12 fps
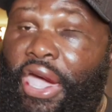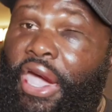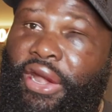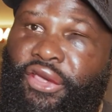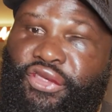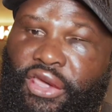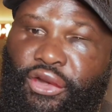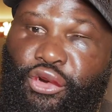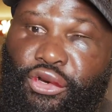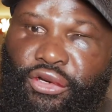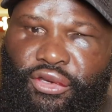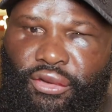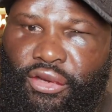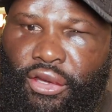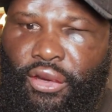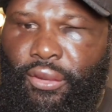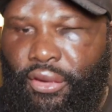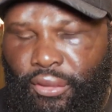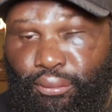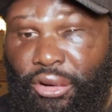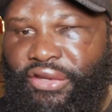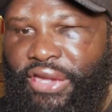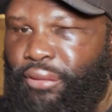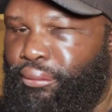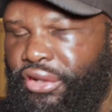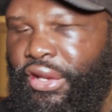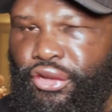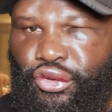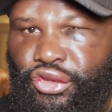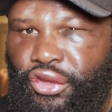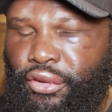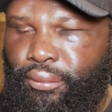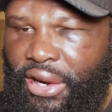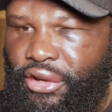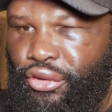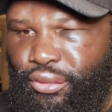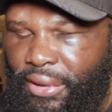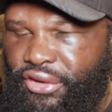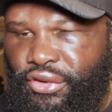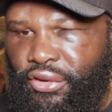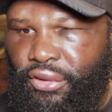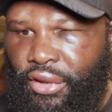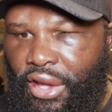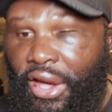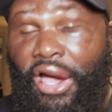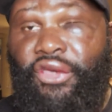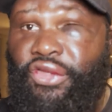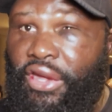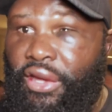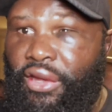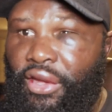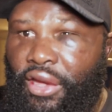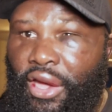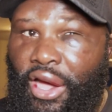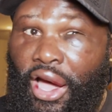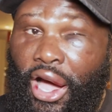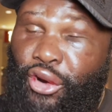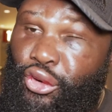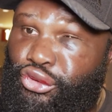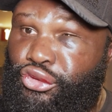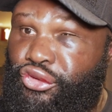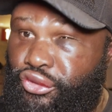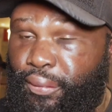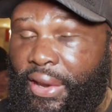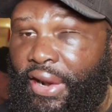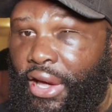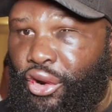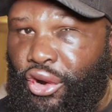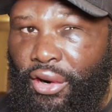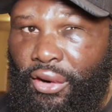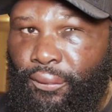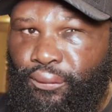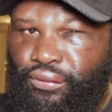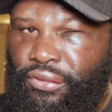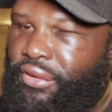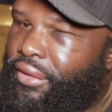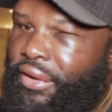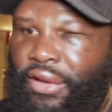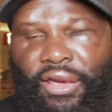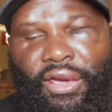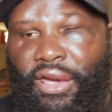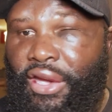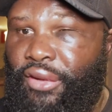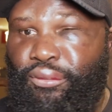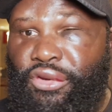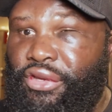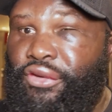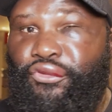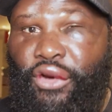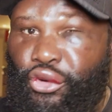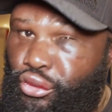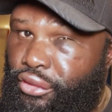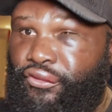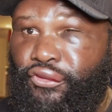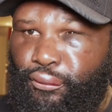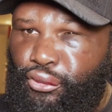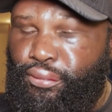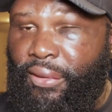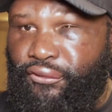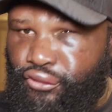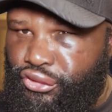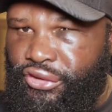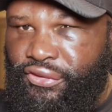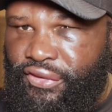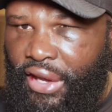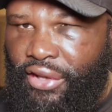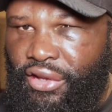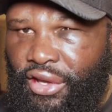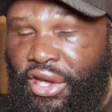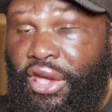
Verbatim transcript: And I said, look, Bogdan is the son, my son. I said, I go to the bare knuckle, and me, if I put my foot inside,